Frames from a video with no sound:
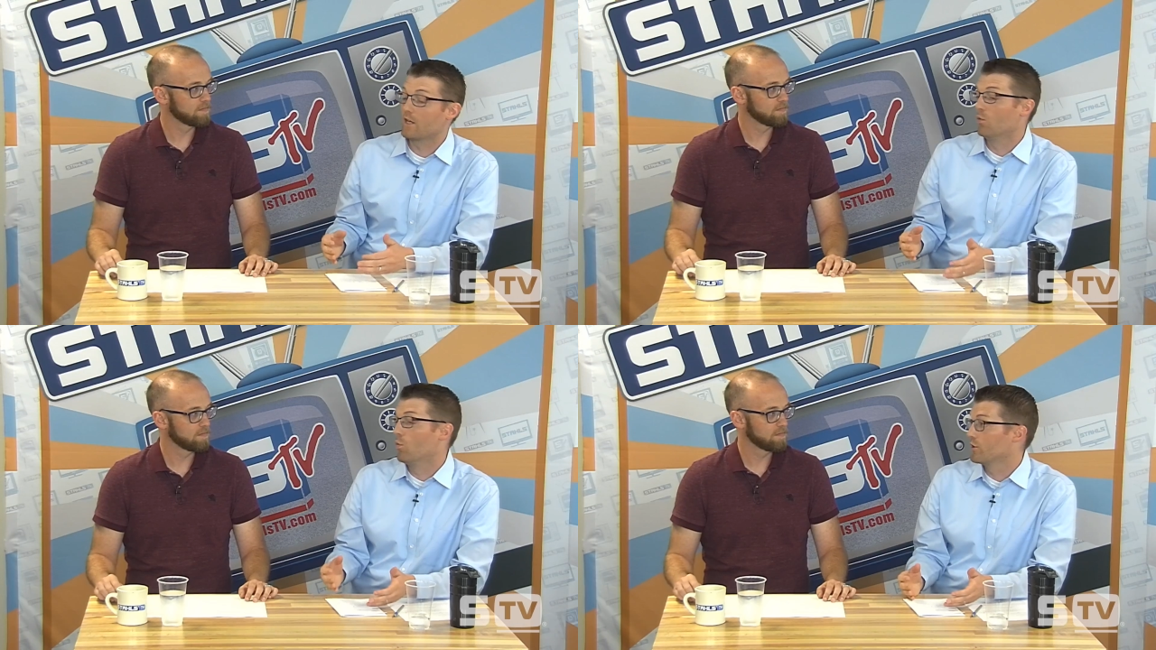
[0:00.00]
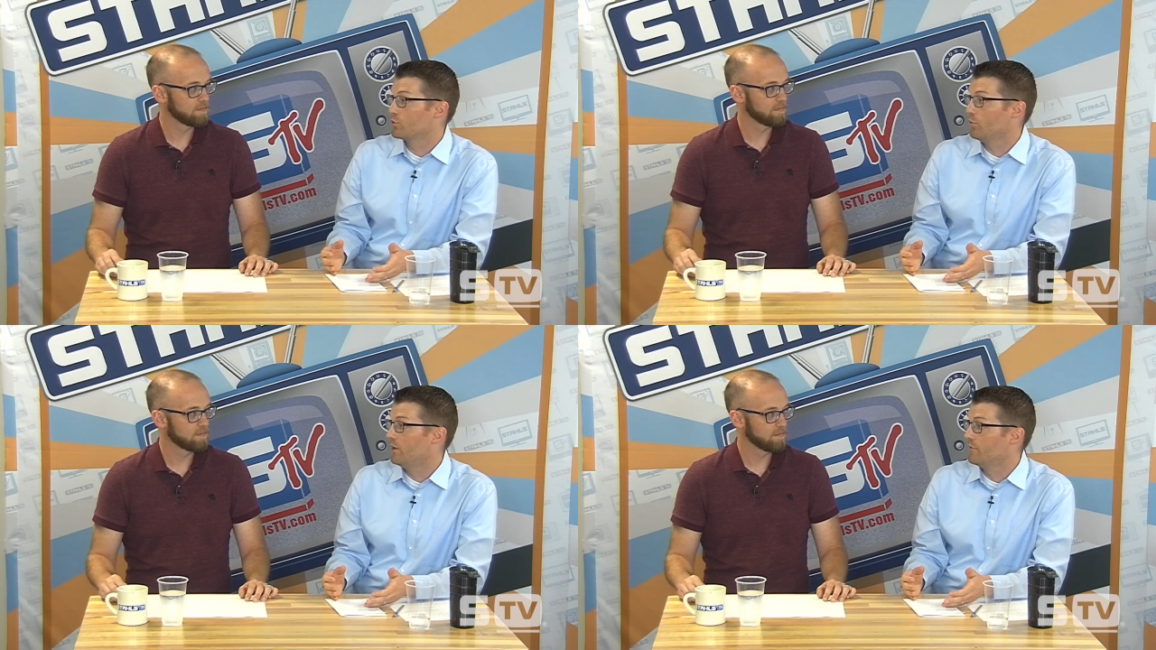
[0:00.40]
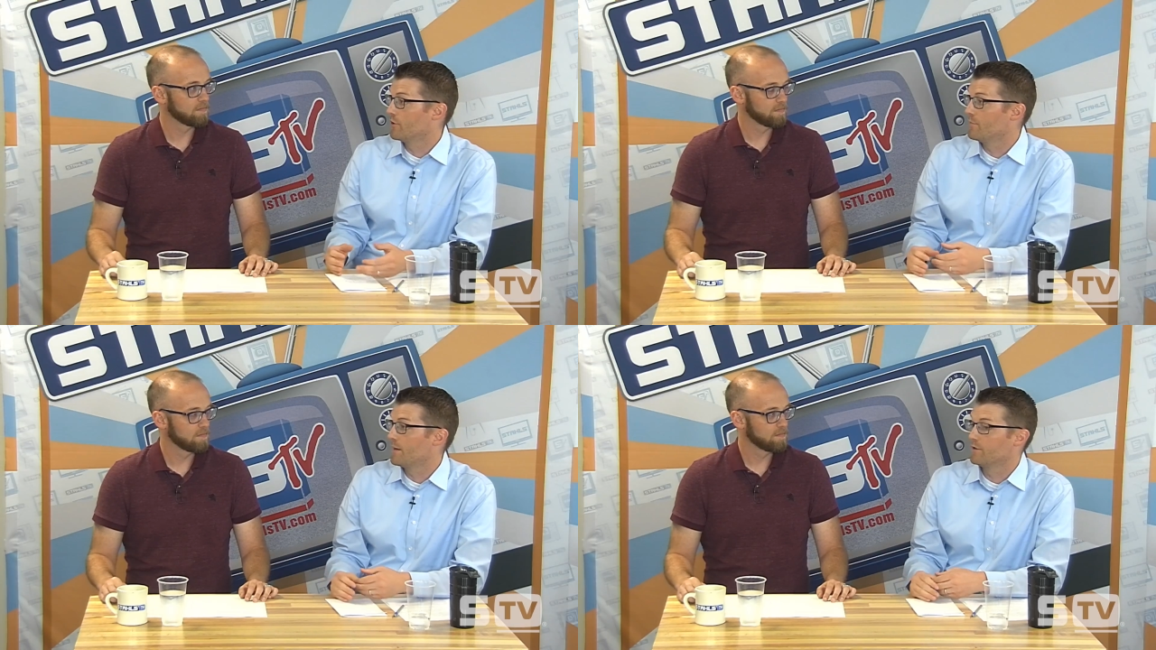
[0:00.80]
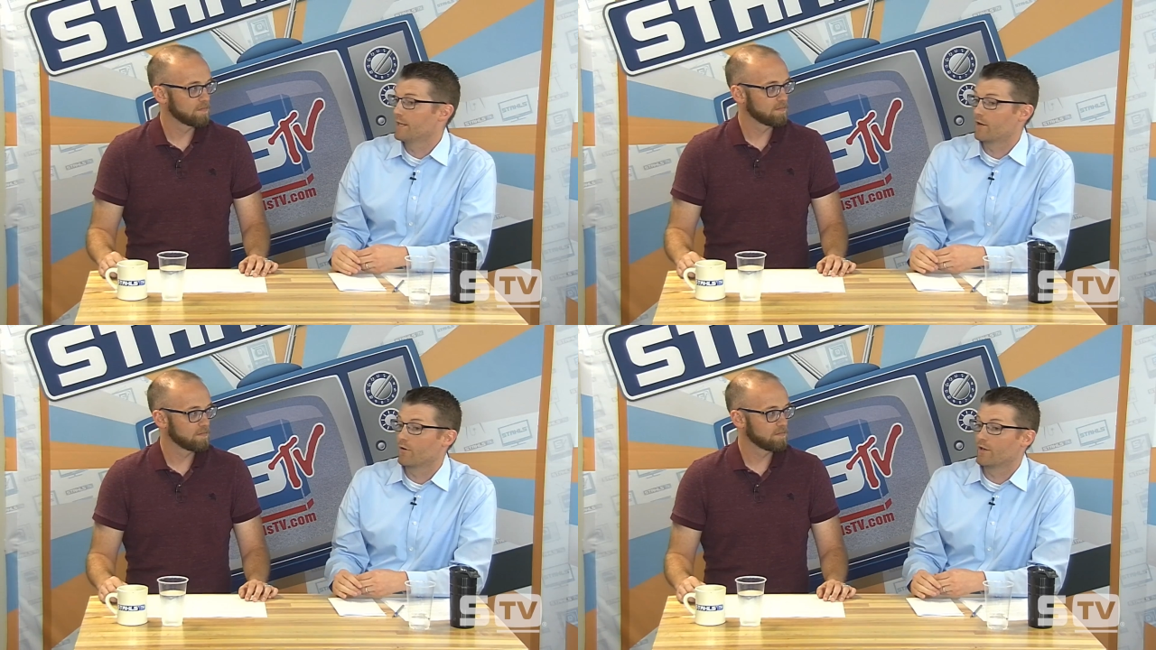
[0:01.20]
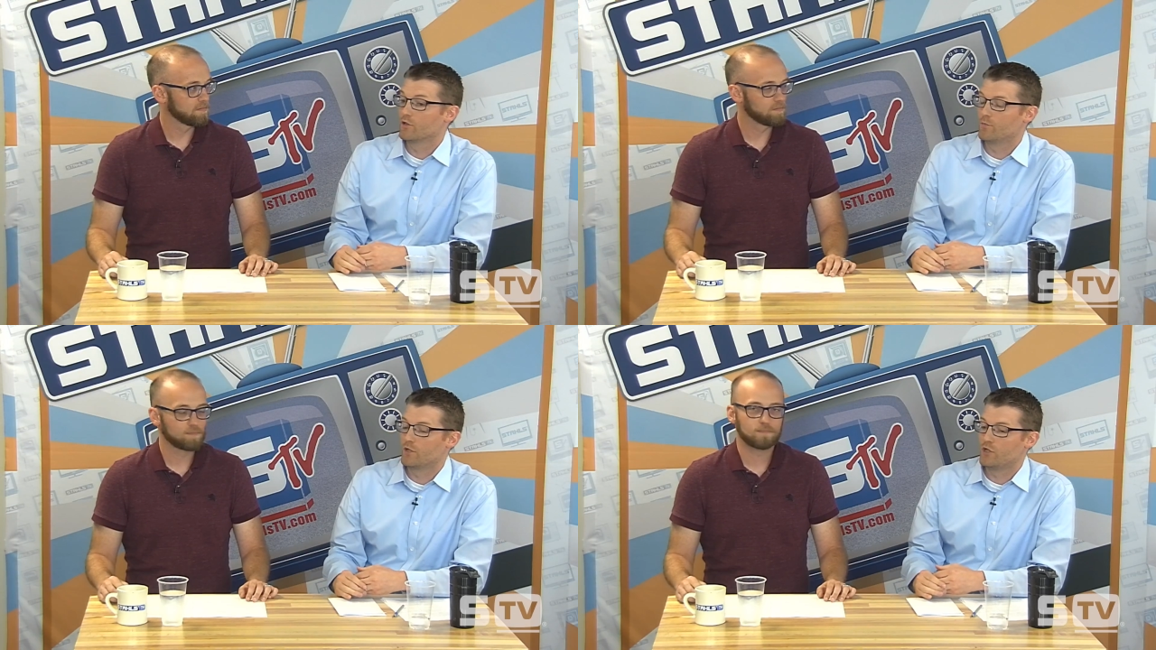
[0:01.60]
Speaker 1: think it works well for apparel
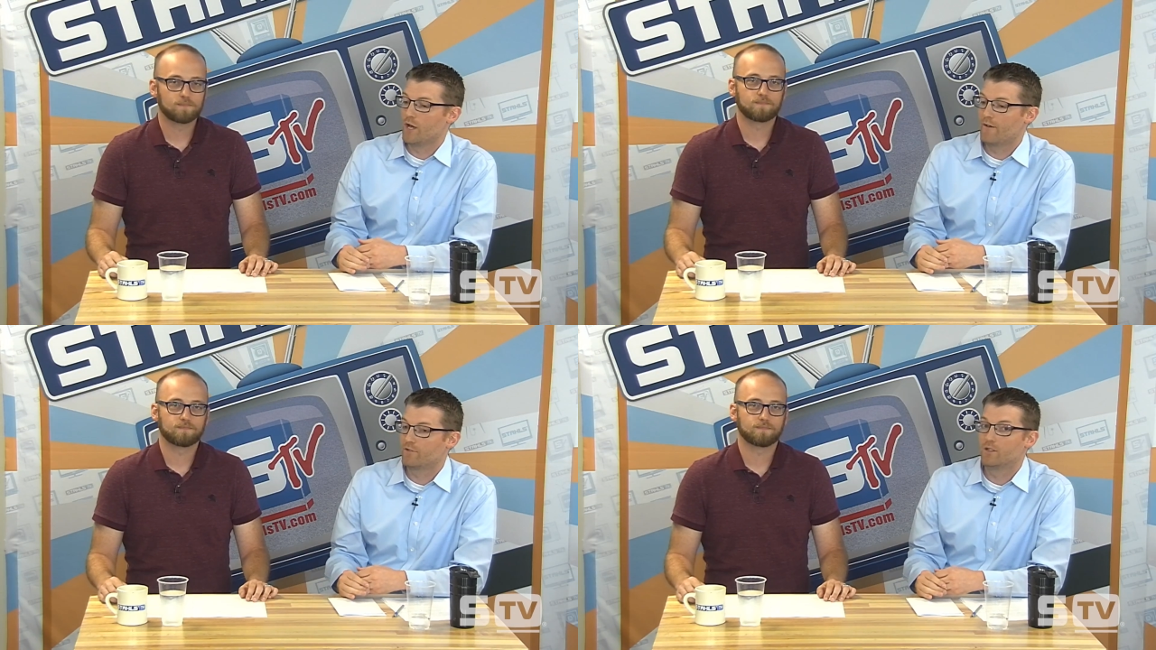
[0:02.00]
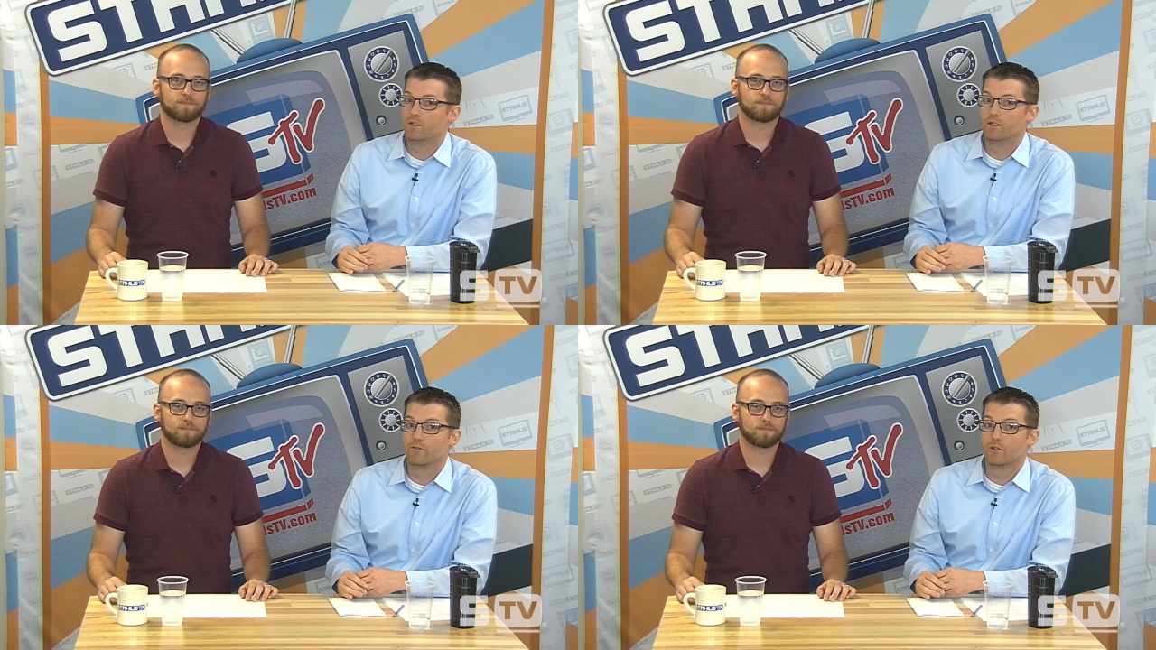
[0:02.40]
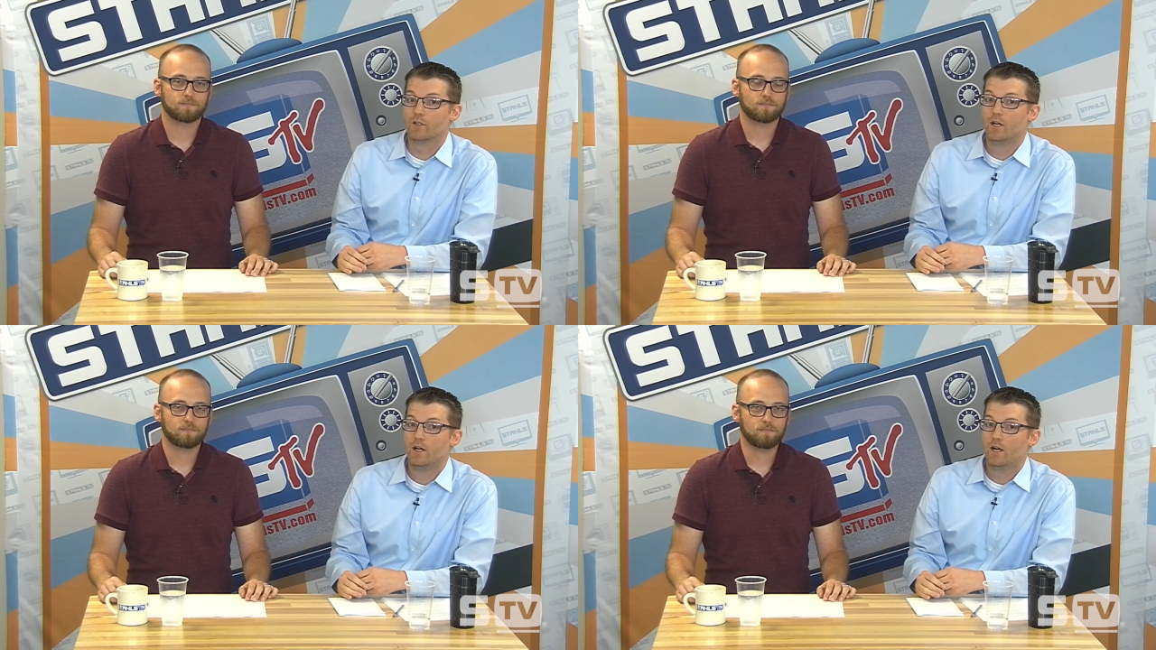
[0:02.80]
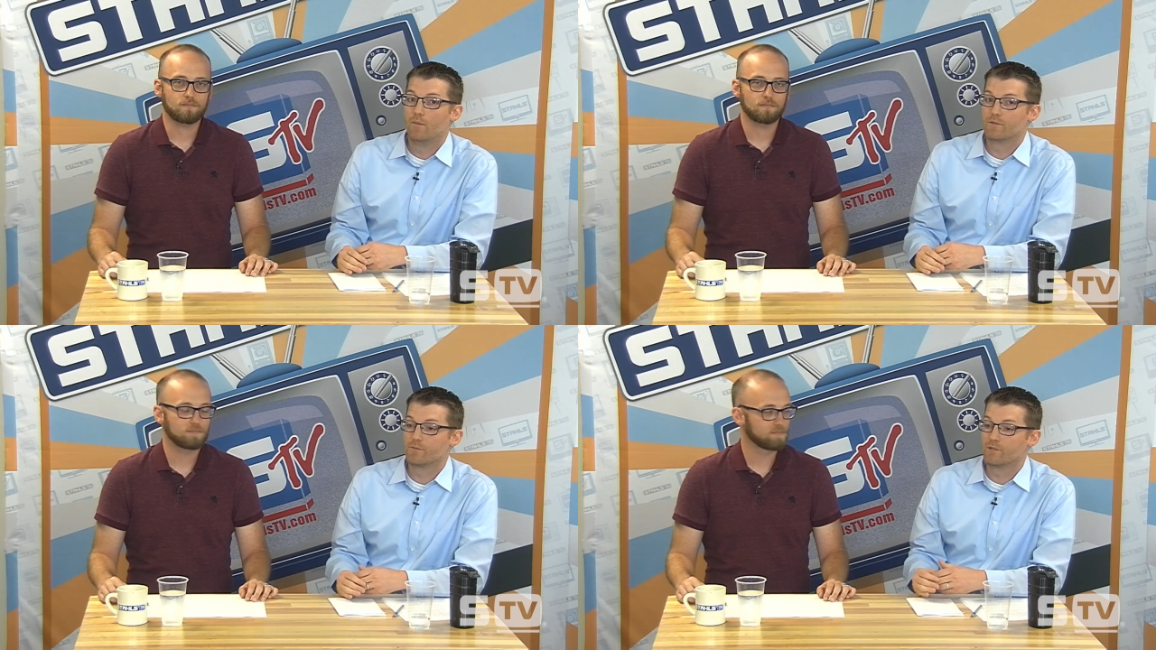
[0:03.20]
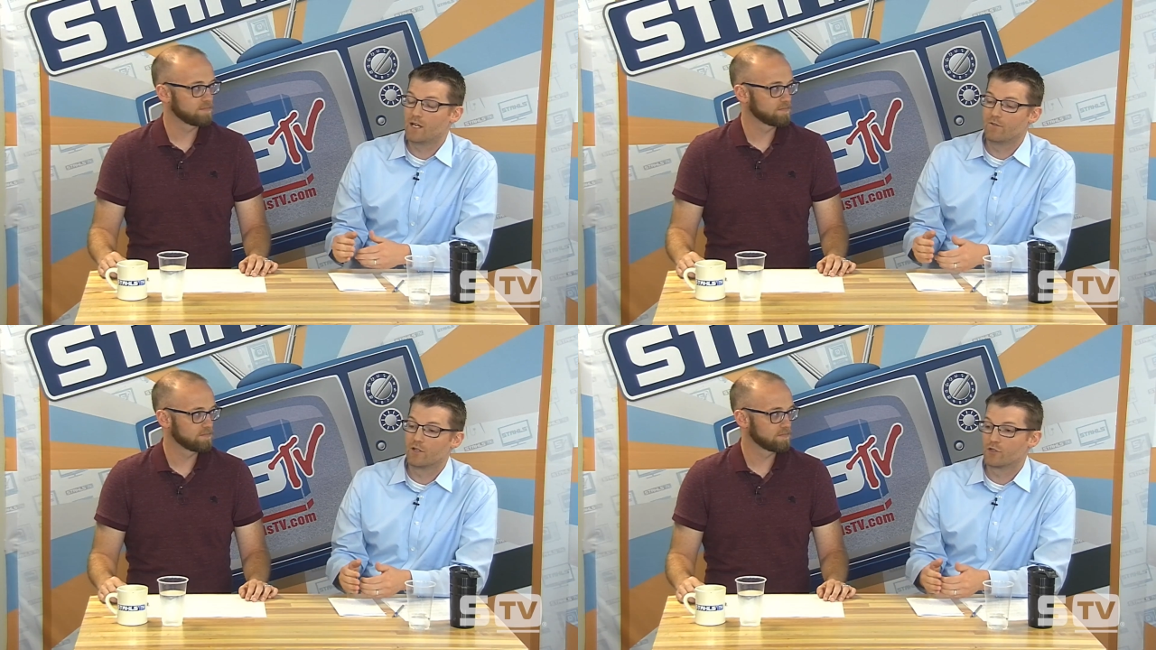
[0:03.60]
decorators, but you have to deliver some
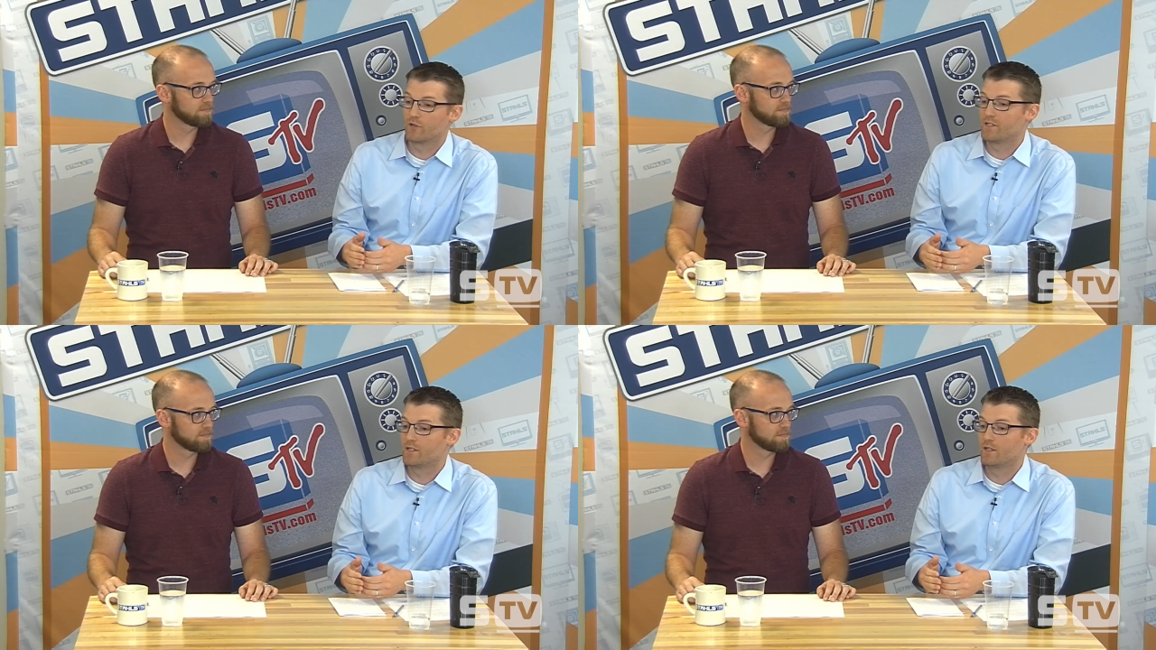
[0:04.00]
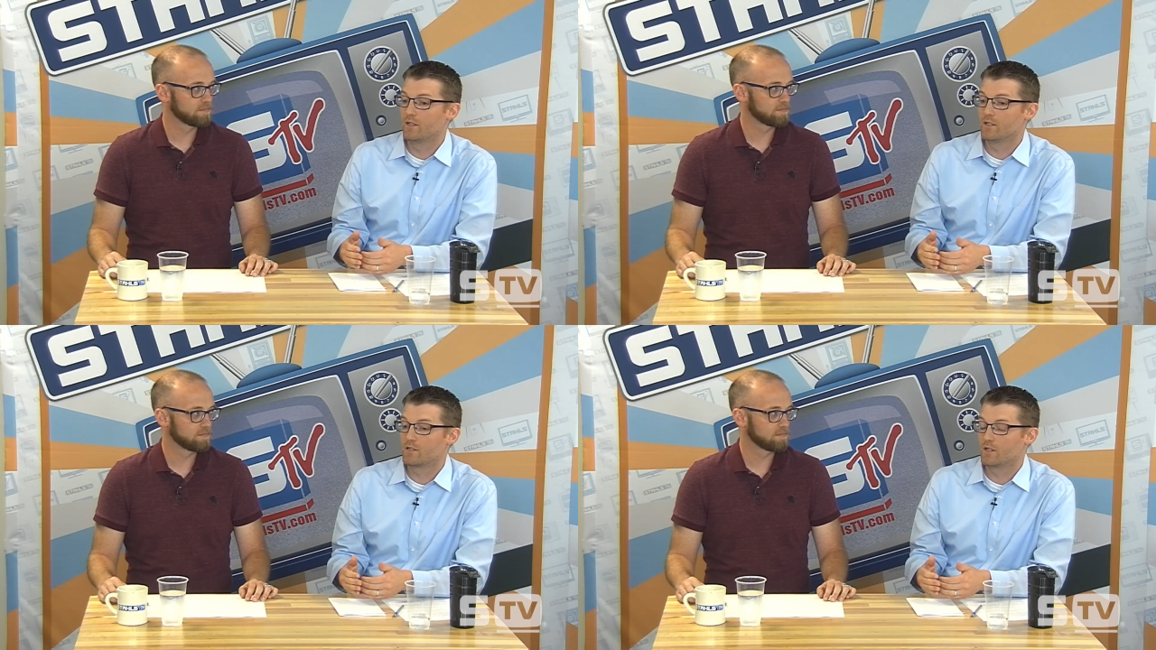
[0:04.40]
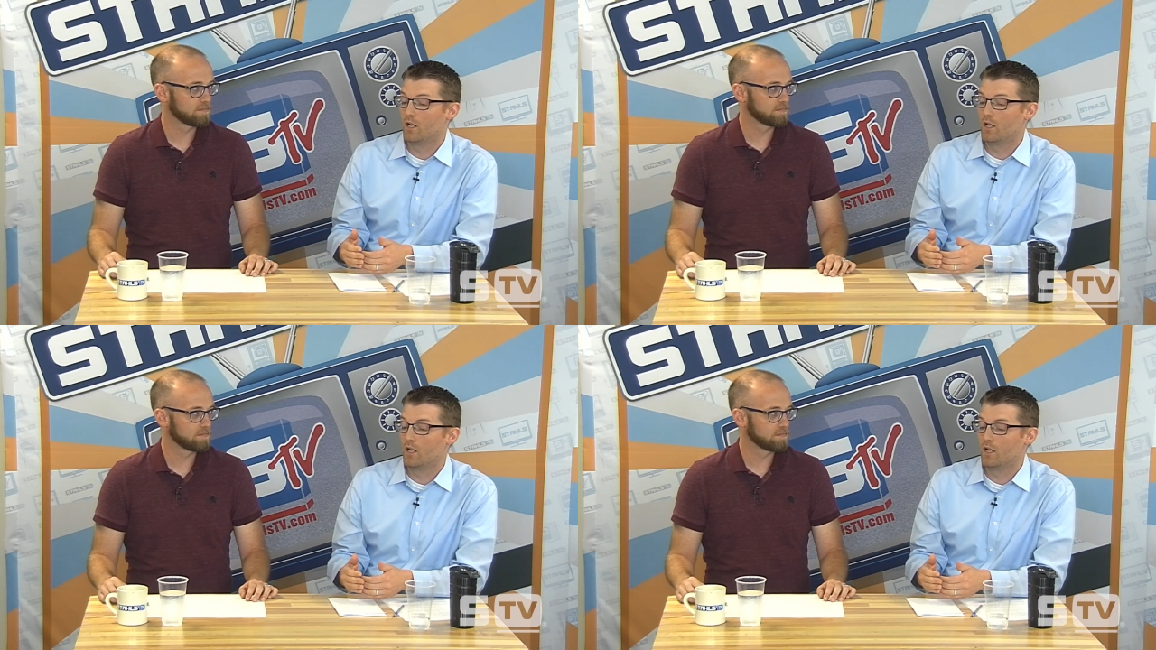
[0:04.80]
savings. So I see this